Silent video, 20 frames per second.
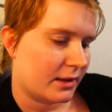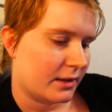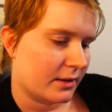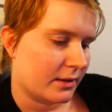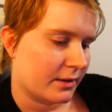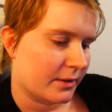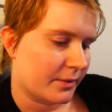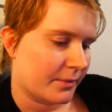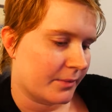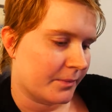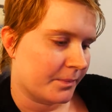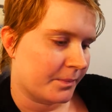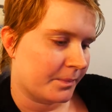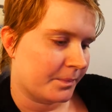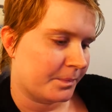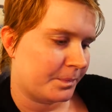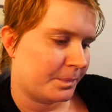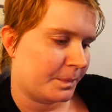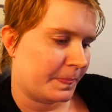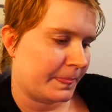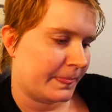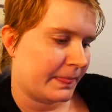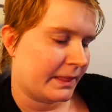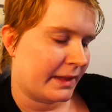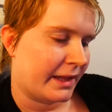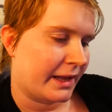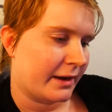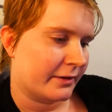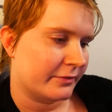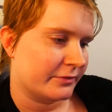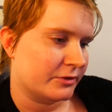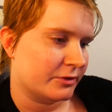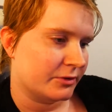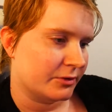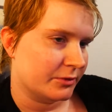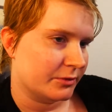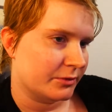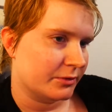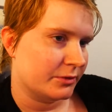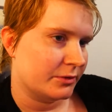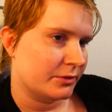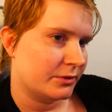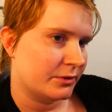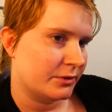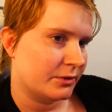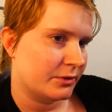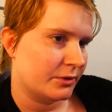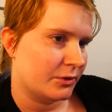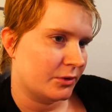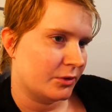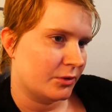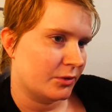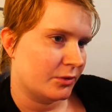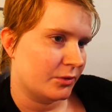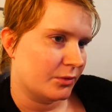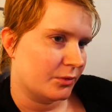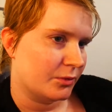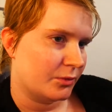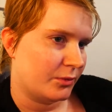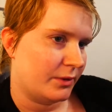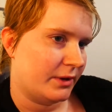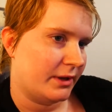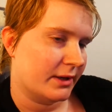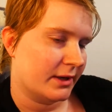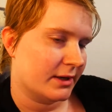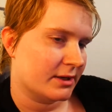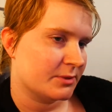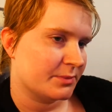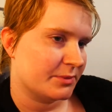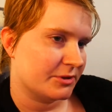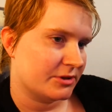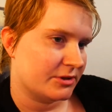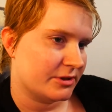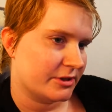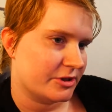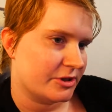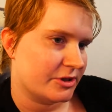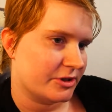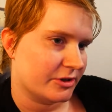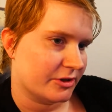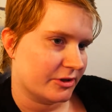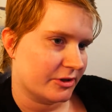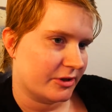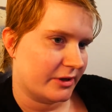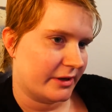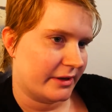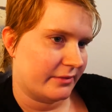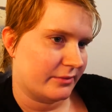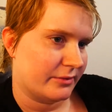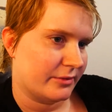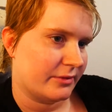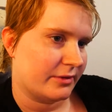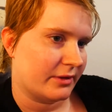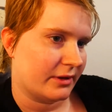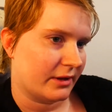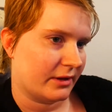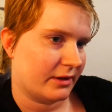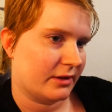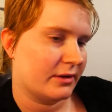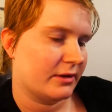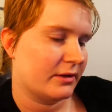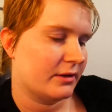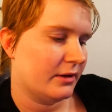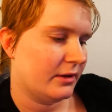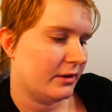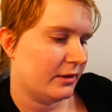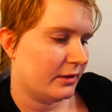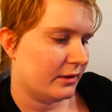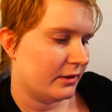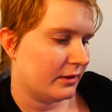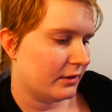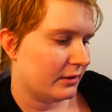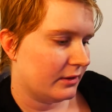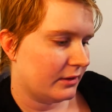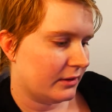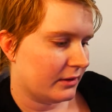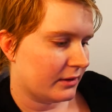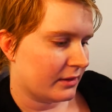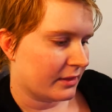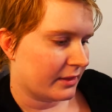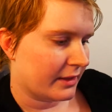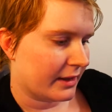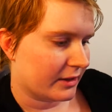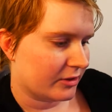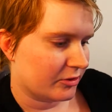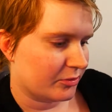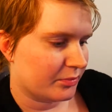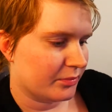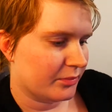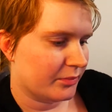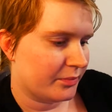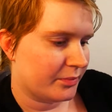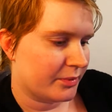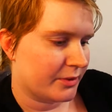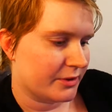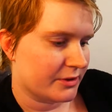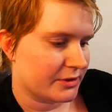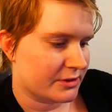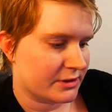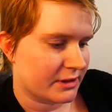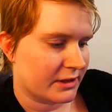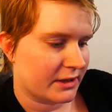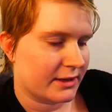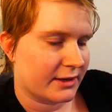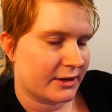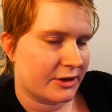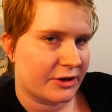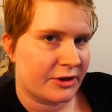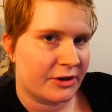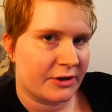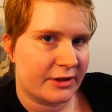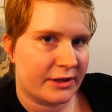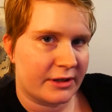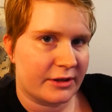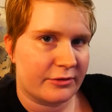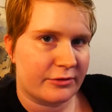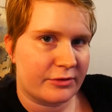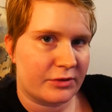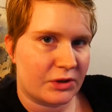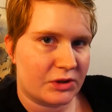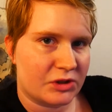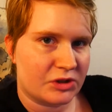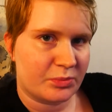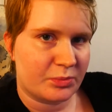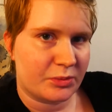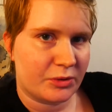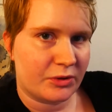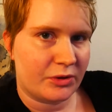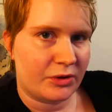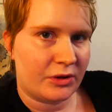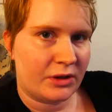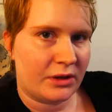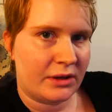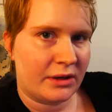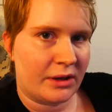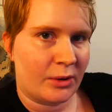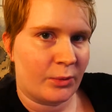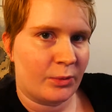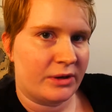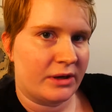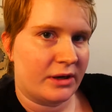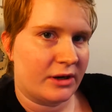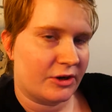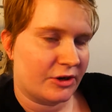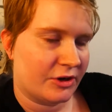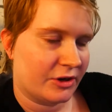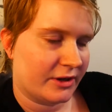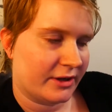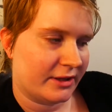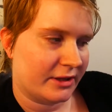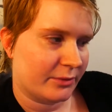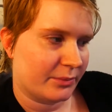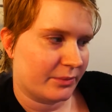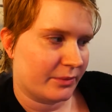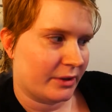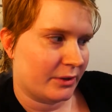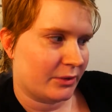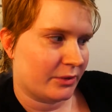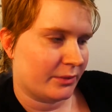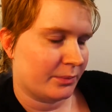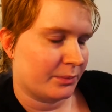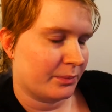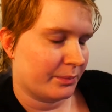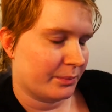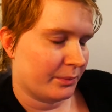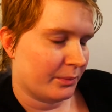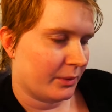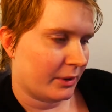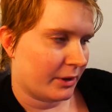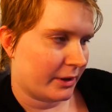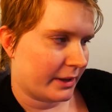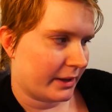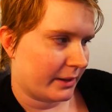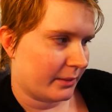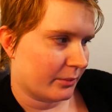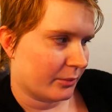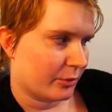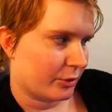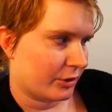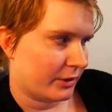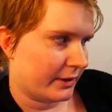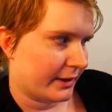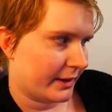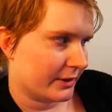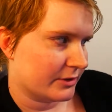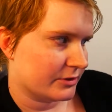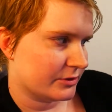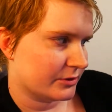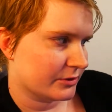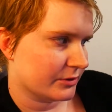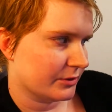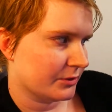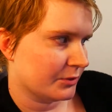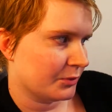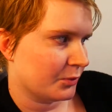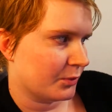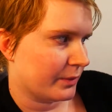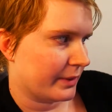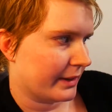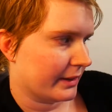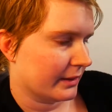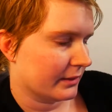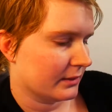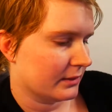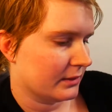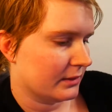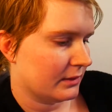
you have to re-exposition everything that Percy learned in the first book, and when he learned it, it became more natural, while